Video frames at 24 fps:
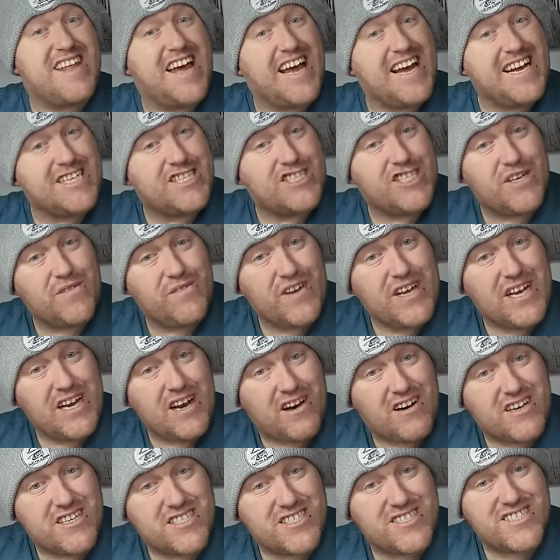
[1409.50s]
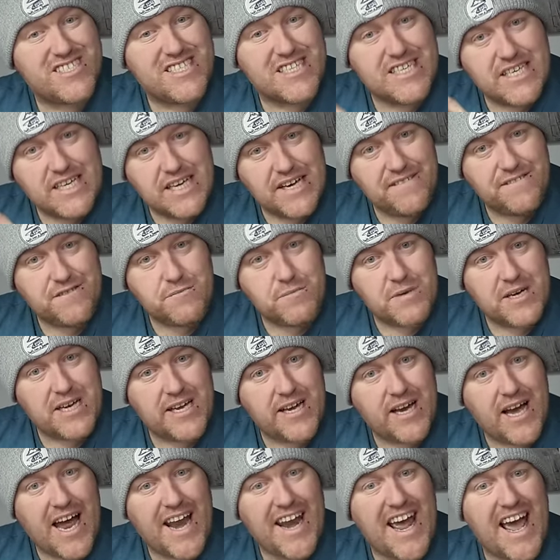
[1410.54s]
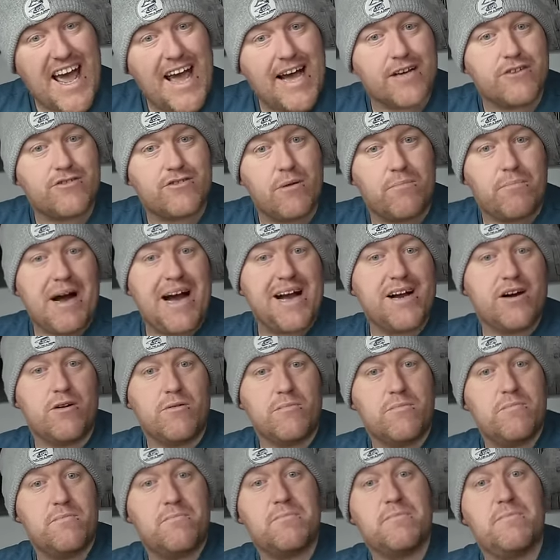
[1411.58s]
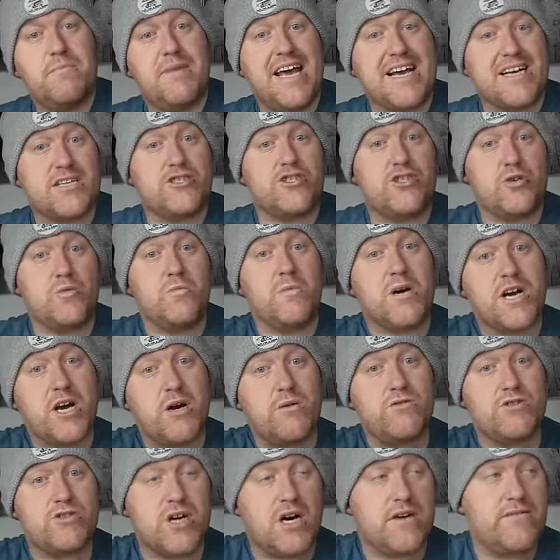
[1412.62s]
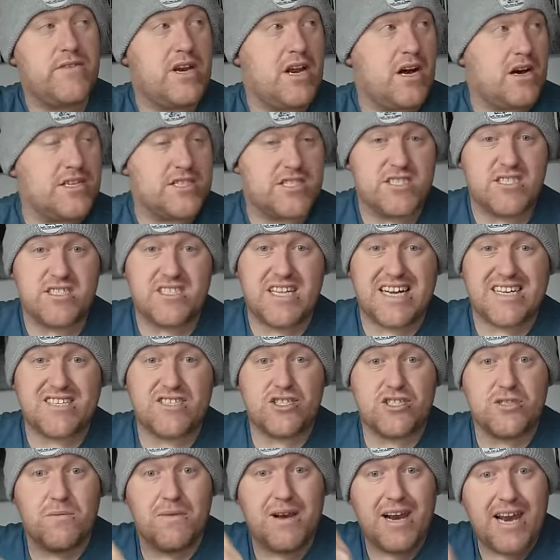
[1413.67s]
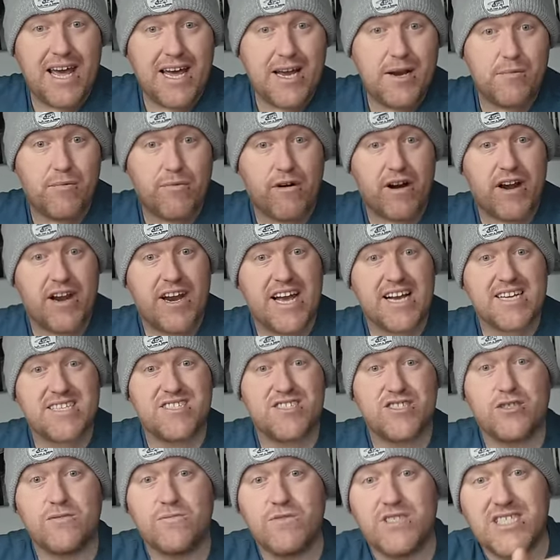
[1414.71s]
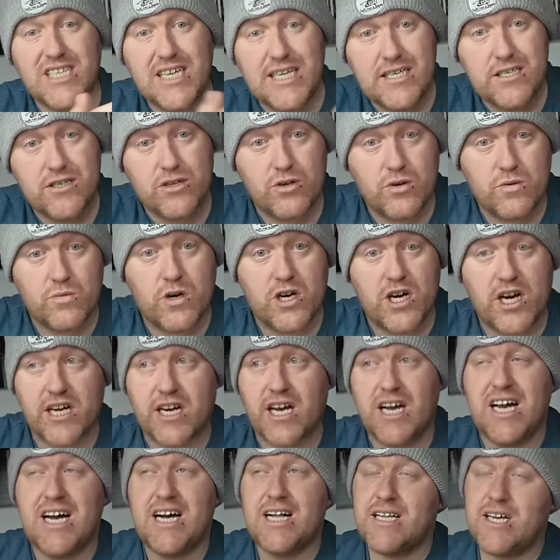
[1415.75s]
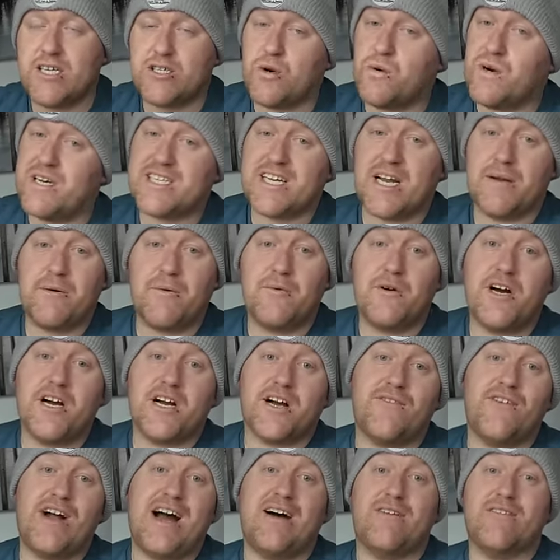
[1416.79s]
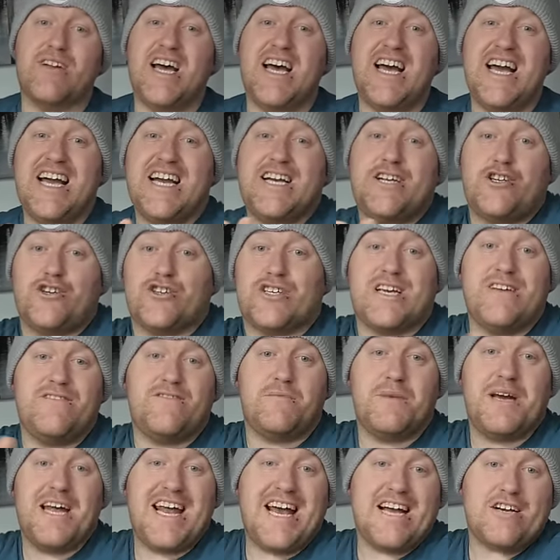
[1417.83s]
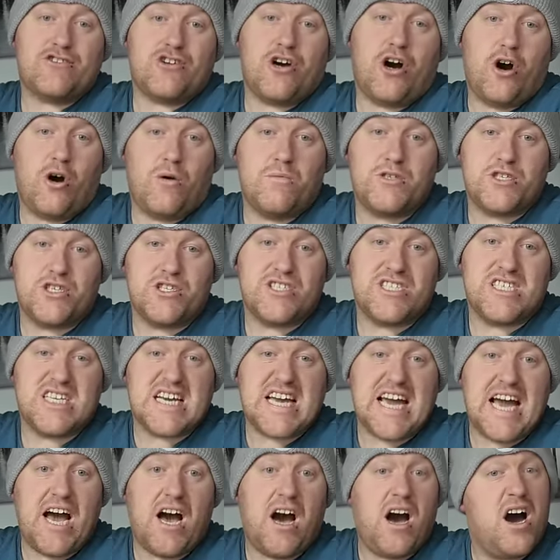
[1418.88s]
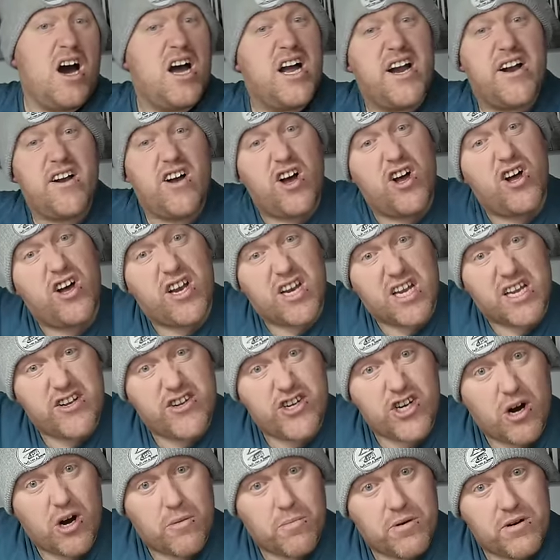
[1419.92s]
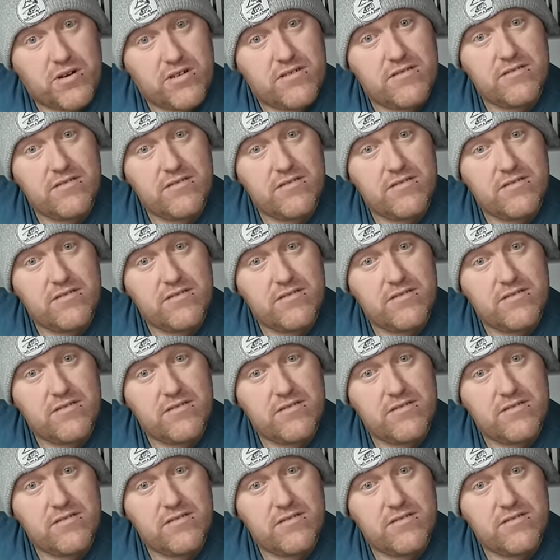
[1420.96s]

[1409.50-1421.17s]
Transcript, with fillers: the HGV license gives me an extra backup next to my coach driving license, next to some labouring, next to some seasonal work. There's always going to be work around. It just gives me an extra option to get a higher earning job.